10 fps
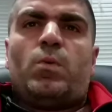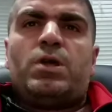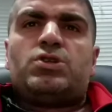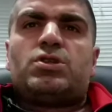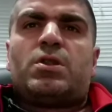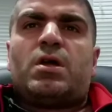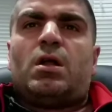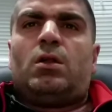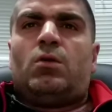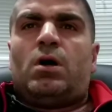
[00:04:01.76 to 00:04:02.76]
which the
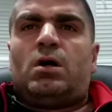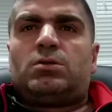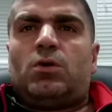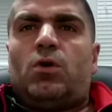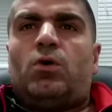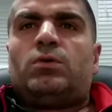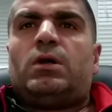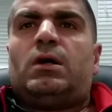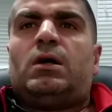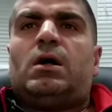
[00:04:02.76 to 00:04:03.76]
load on
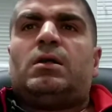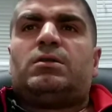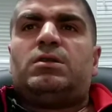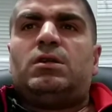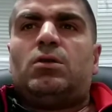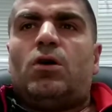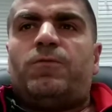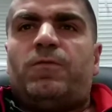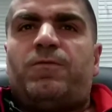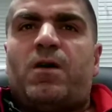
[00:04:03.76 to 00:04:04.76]
until of
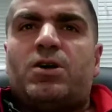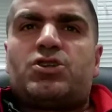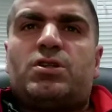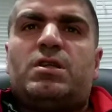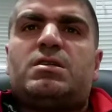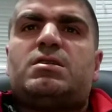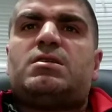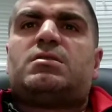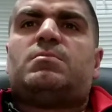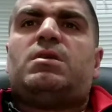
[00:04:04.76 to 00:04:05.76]
a functioning
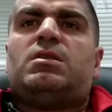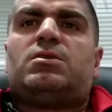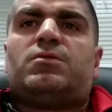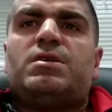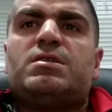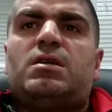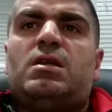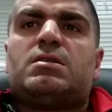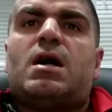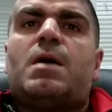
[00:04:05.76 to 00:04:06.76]
system increase
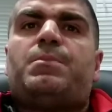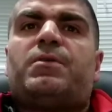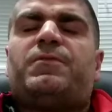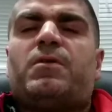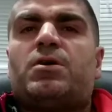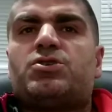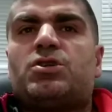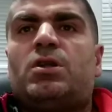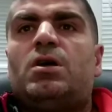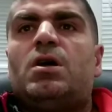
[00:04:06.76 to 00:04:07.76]
its hyperfunction